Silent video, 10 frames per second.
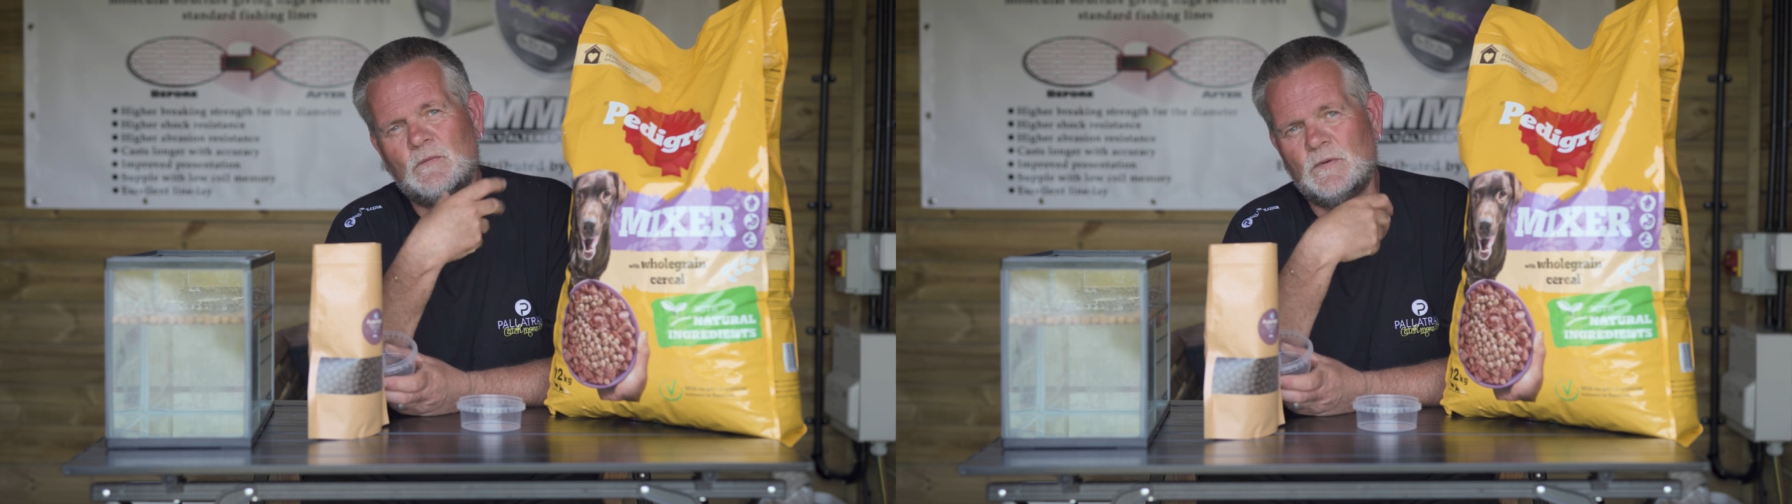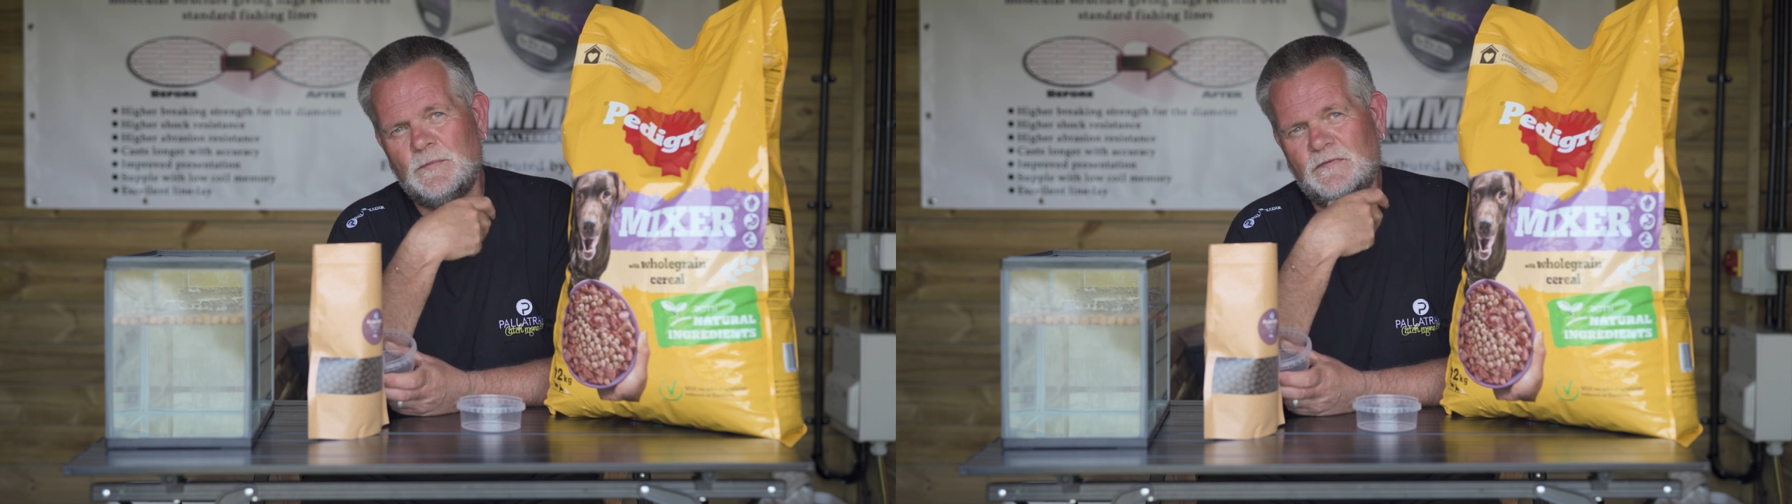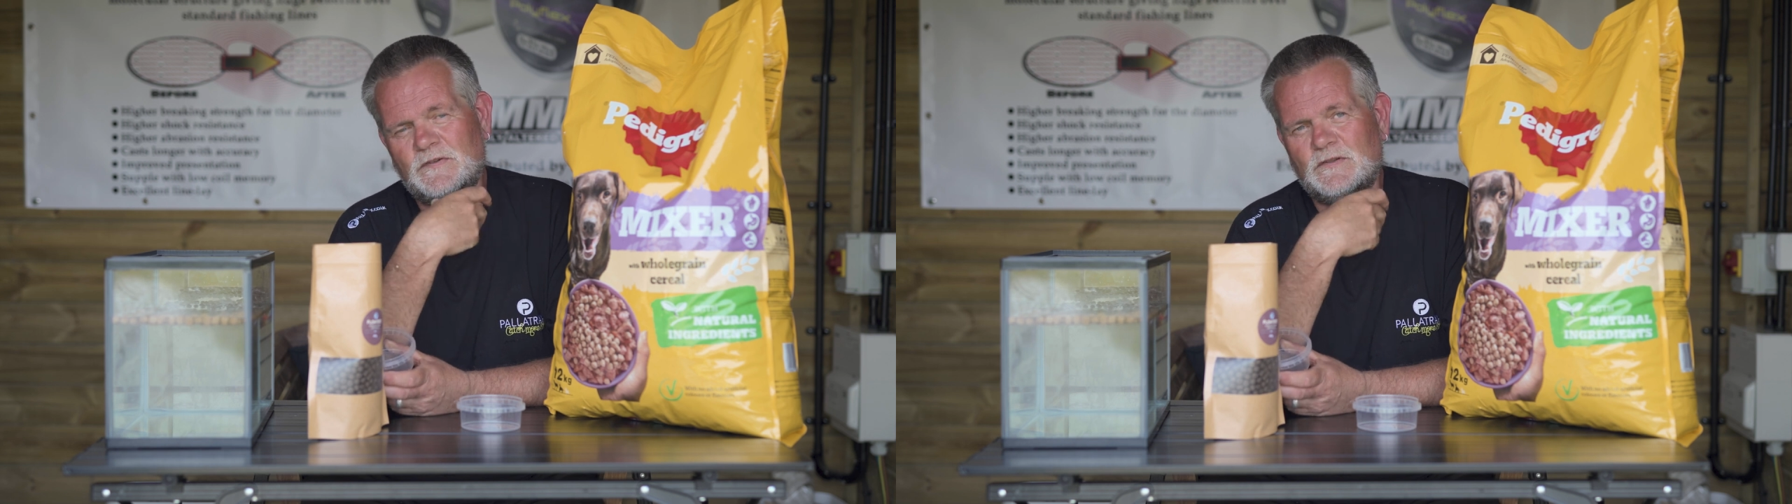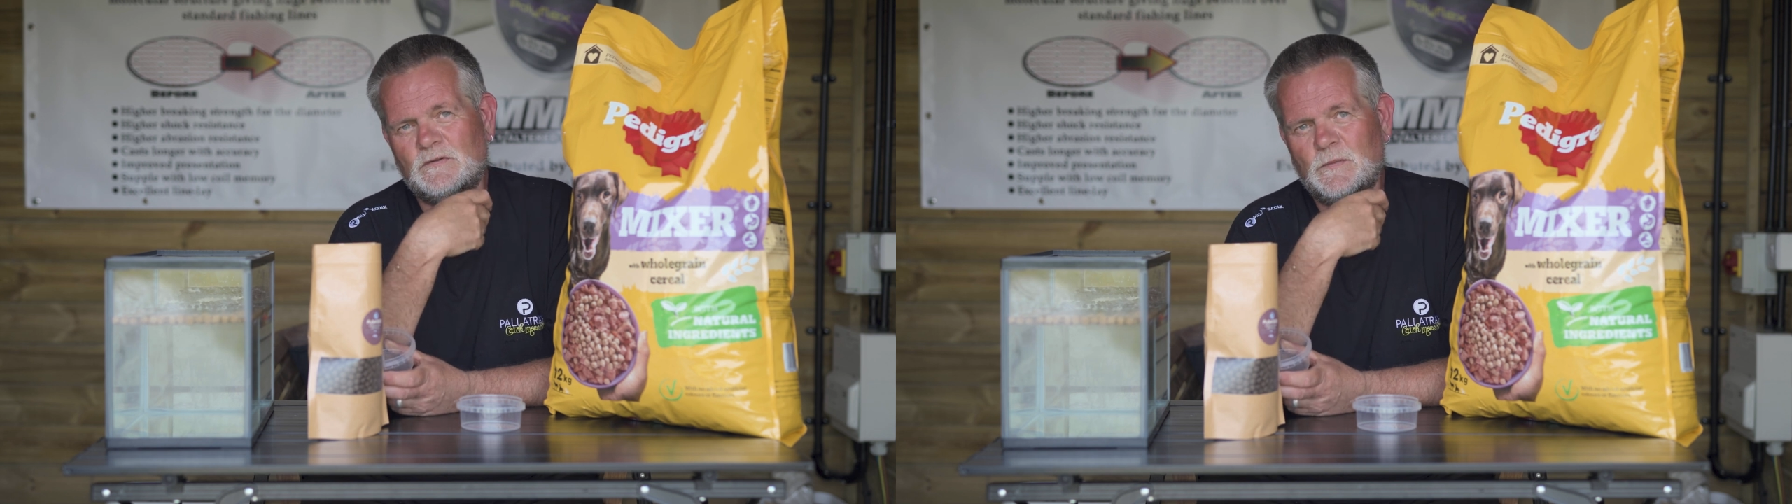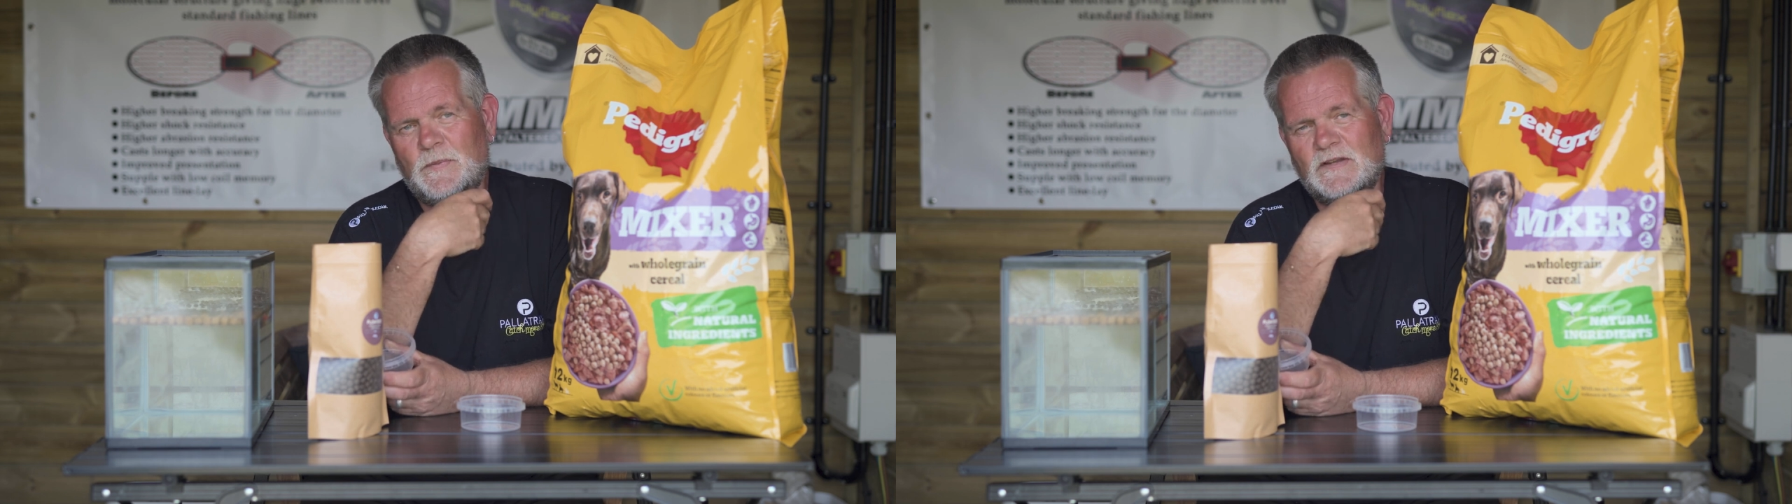I want to be fishing
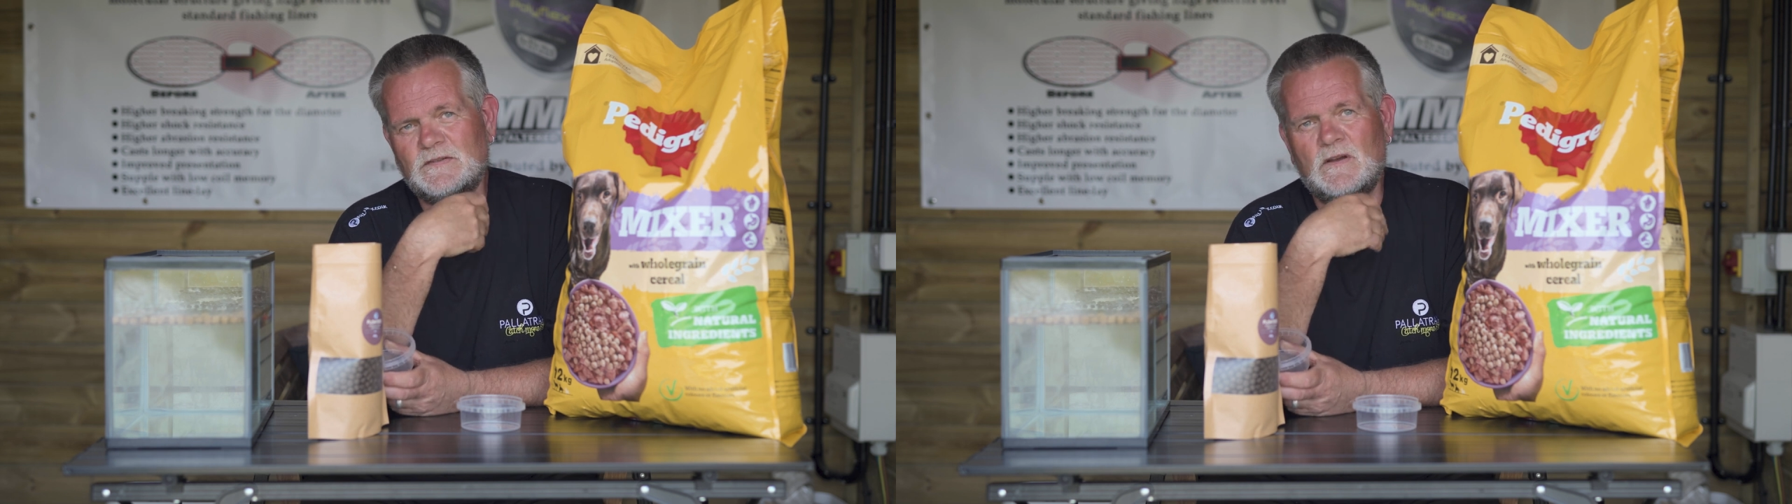on the best,